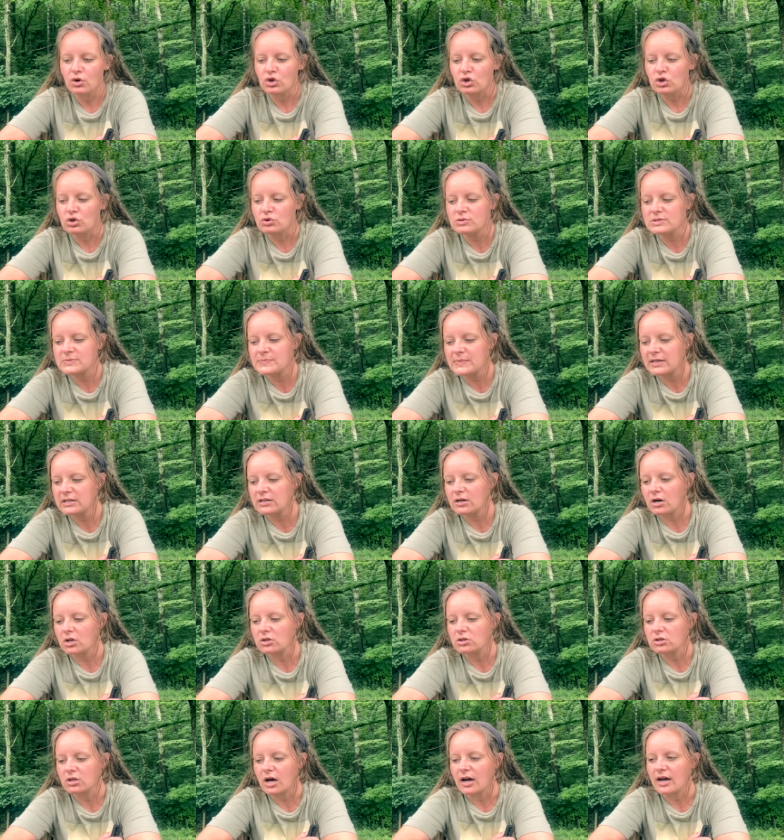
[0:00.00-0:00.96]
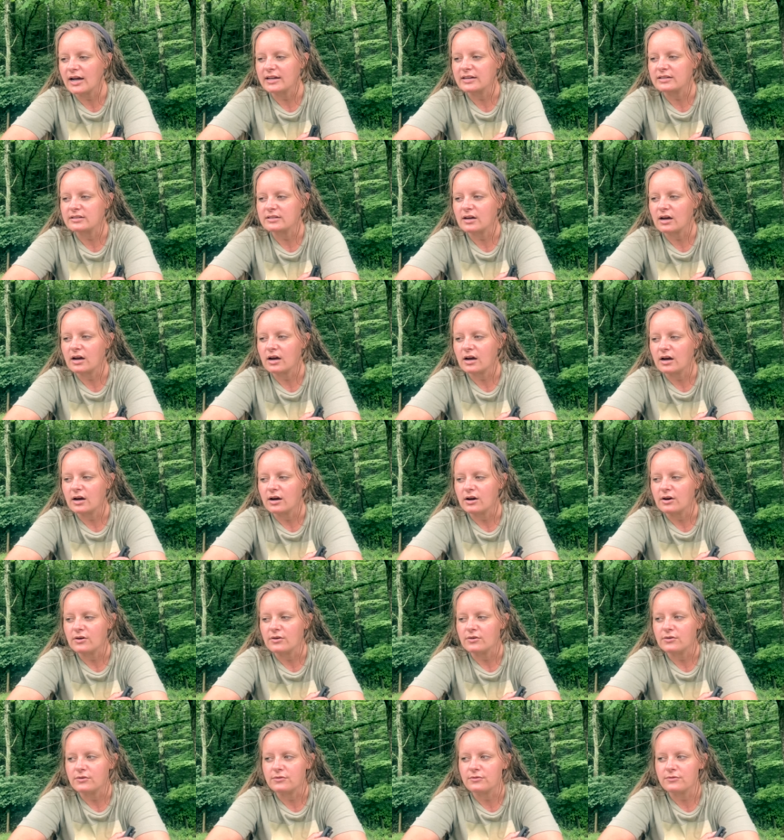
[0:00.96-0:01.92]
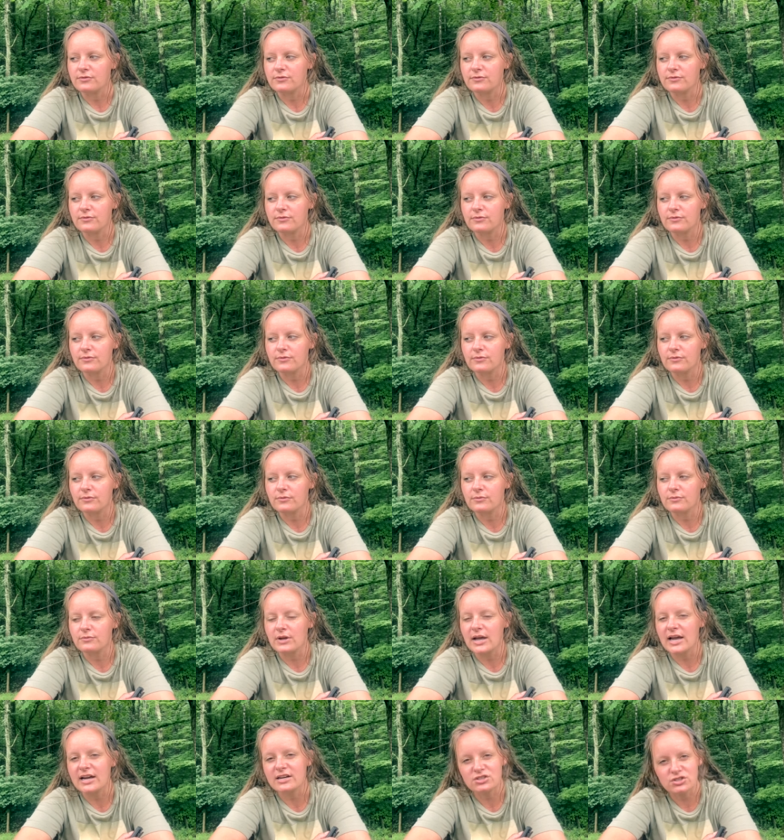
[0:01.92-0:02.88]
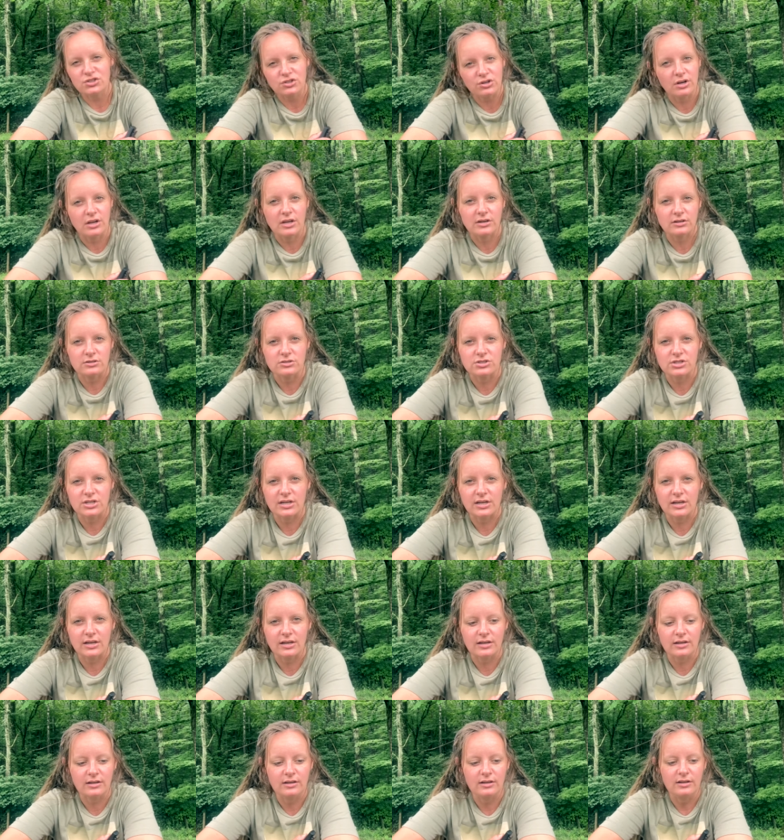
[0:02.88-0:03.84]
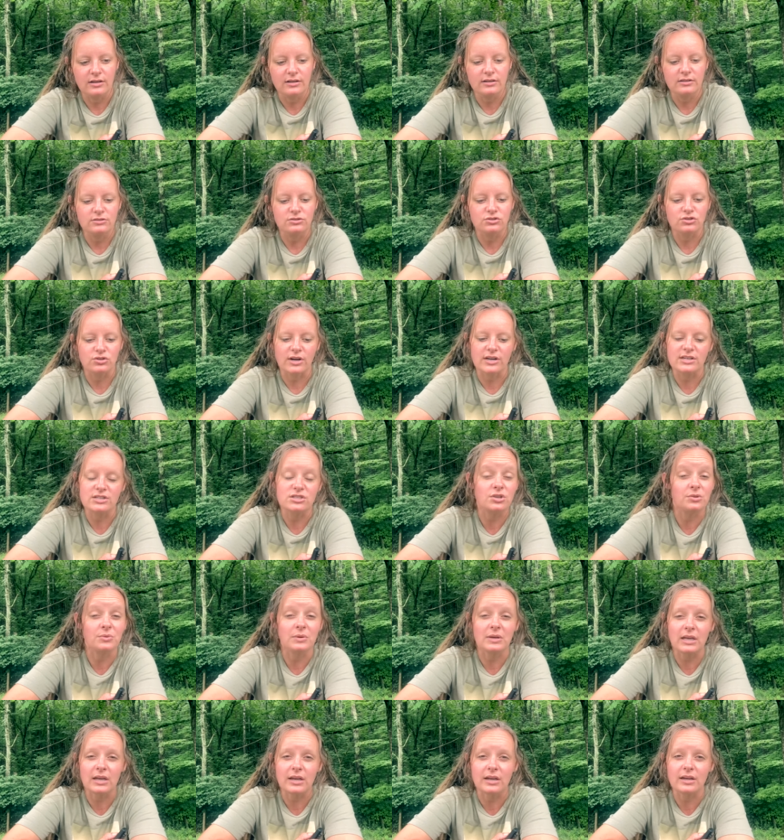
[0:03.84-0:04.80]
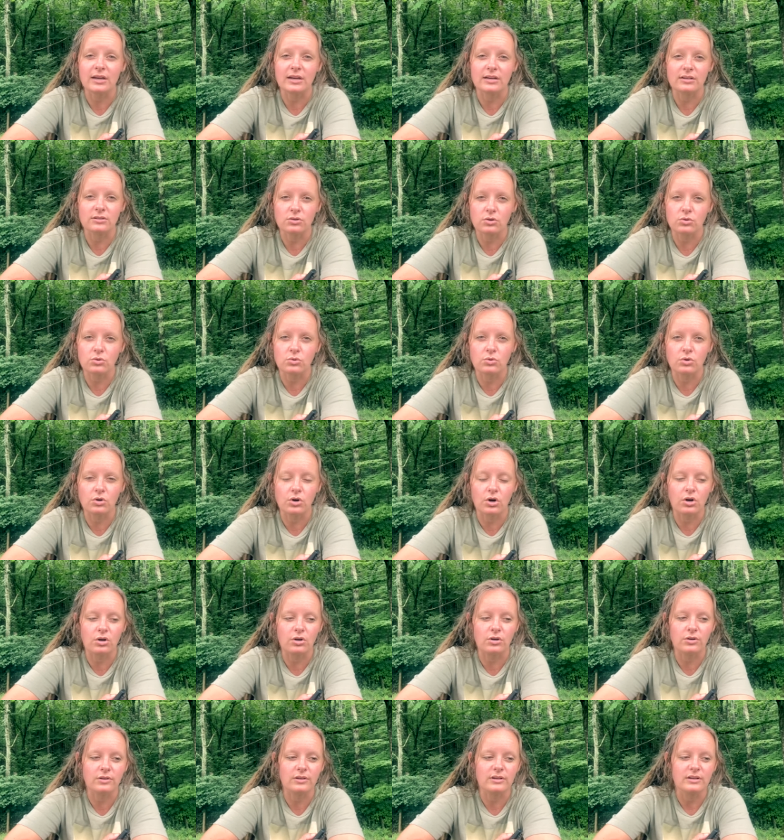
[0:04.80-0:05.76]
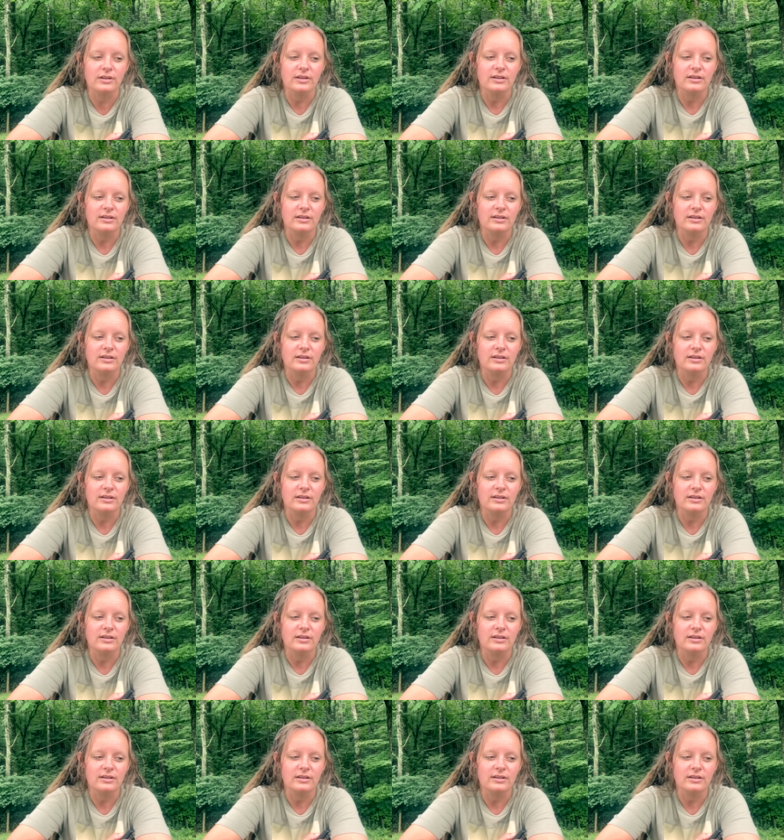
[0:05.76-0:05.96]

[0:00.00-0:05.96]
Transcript: You spend a lot of extra energy trying to heat and cool